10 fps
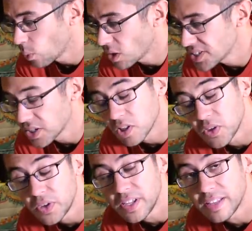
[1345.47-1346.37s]
that was
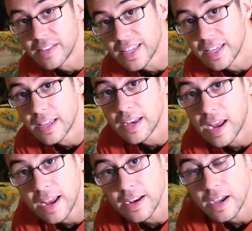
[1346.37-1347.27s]
included in the kit
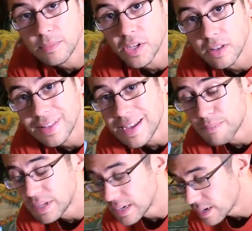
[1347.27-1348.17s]
and I'm gonna lay a
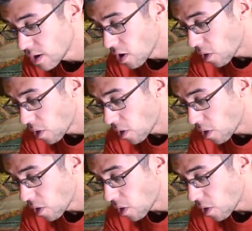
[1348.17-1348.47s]
bead